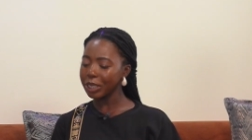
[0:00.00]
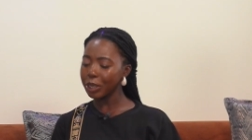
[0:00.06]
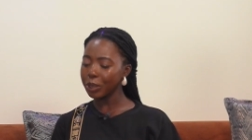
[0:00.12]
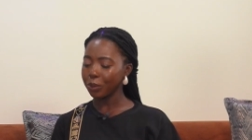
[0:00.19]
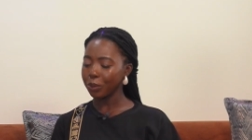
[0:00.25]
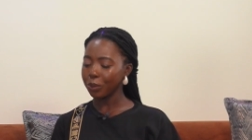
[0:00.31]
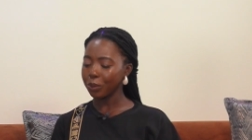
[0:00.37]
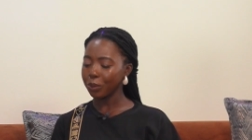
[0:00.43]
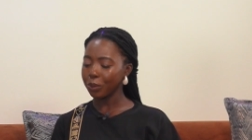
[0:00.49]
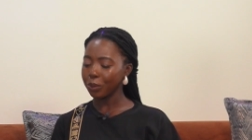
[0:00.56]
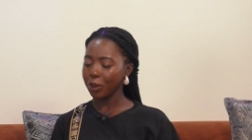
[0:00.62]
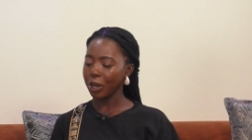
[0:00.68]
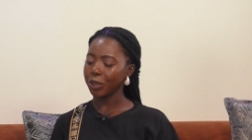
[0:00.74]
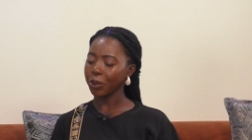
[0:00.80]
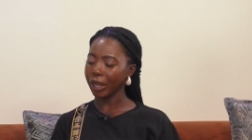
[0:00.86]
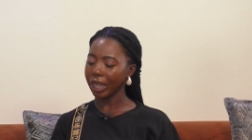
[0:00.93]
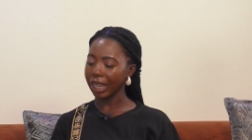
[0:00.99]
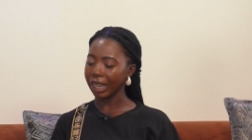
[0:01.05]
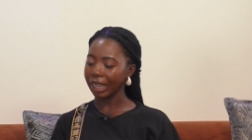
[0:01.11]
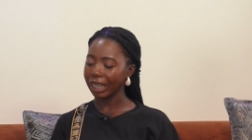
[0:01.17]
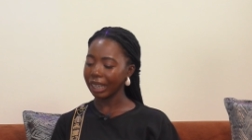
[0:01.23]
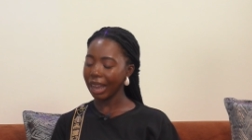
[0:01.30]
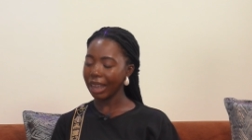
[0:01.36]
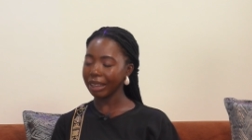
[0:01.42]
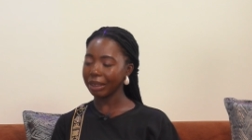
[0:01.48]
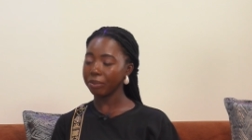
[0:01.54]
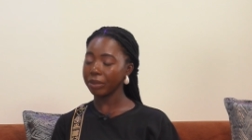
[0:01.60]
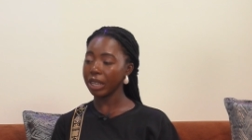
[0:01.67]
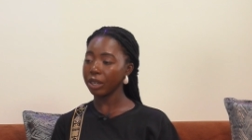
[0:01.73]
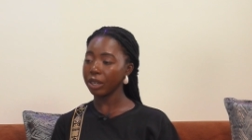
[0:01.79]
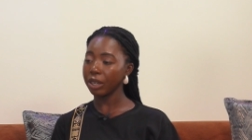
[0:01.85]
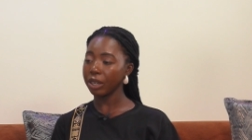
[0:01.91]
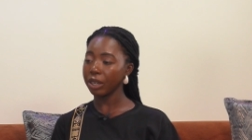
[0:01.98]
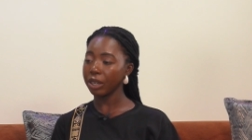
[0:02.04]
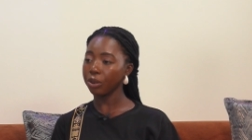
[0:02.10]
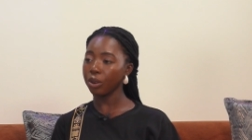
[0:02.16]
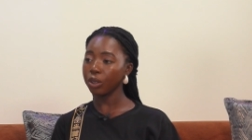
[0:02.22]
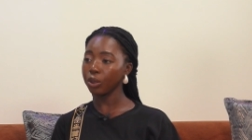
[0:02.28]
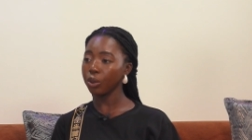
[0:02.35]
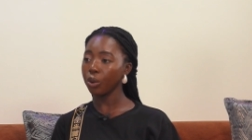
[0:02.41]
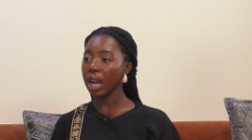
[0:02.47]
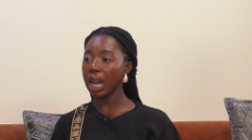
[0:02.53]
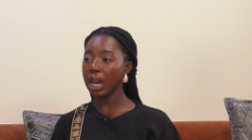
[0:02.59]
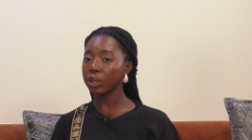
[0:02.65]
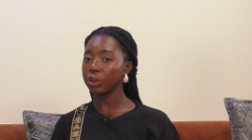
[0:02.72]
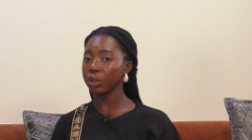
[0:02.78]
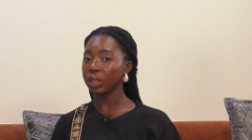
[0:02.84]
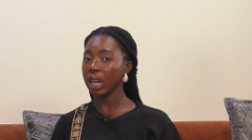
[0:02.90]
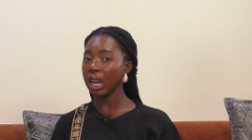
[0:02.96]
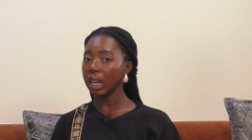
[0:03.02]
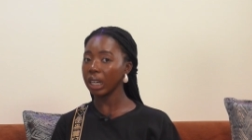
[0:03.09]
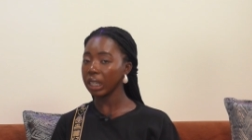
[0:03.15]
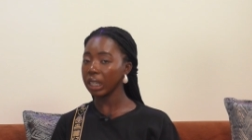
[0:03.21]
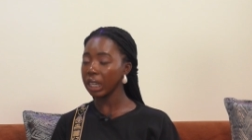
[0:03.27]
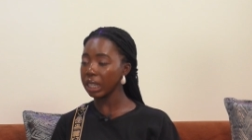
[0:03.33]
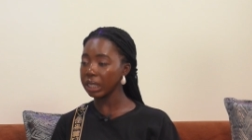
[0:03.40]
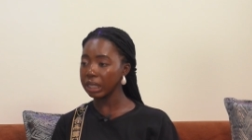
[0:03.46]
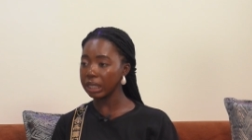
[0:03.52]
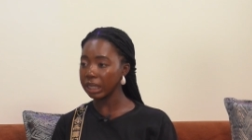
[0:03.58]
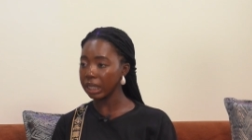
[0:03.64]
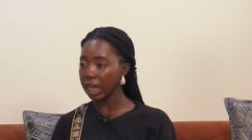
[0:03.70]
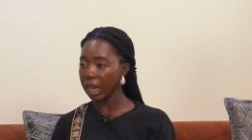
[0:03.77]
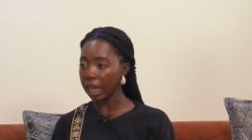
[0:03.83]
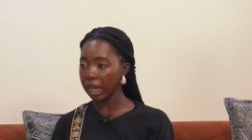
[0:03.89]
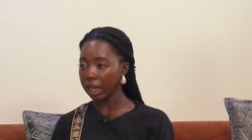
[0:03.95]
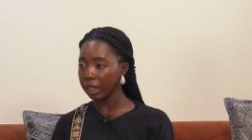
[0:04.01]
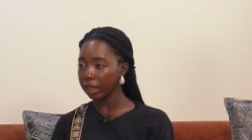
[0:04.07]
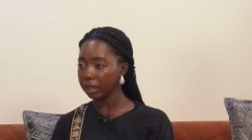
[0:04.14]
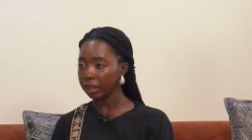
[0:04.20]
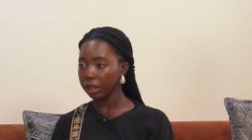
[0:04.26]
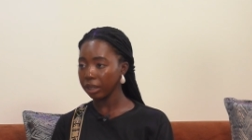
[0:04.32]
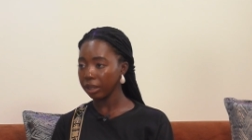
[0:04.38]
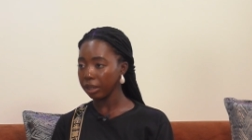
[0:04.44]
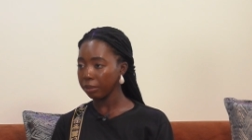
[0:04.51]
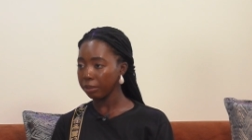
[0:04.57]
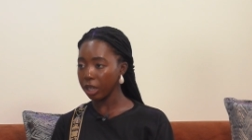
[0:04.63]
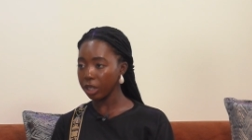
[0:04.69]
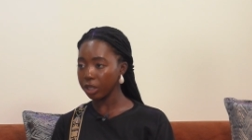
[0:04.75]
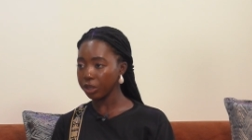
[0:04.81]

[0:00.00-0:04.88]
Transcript: the conversations were shocking. Mm. Like they do not know how to calculate their cycle.